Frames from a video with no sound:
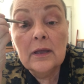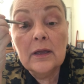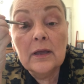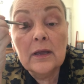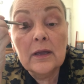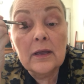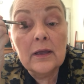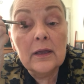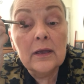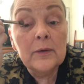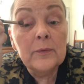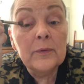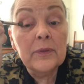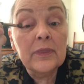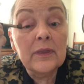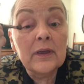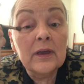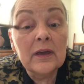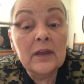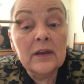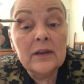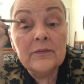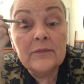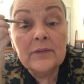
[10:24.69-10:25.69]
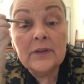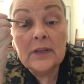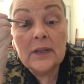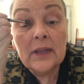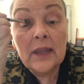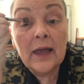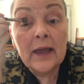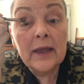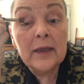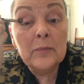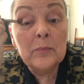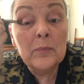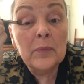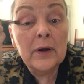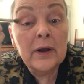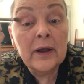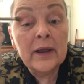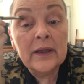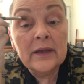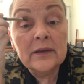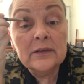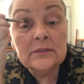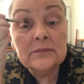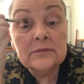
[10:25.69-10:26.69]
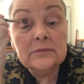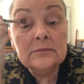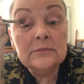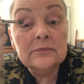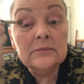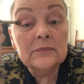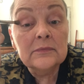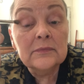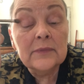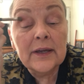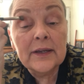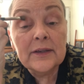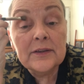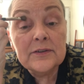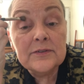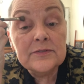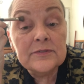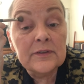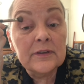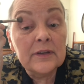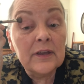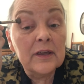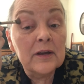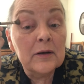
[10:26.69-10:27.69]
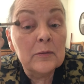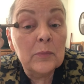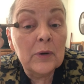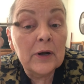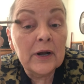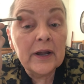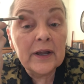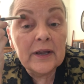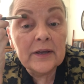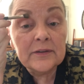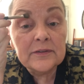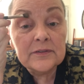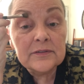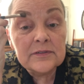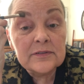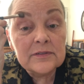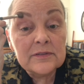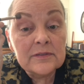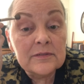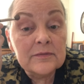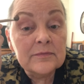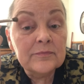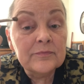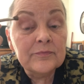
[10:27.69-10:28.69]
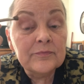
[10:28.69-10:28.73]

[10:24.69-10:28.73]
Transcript: I go with kind of a light brown. I use a lot of browns.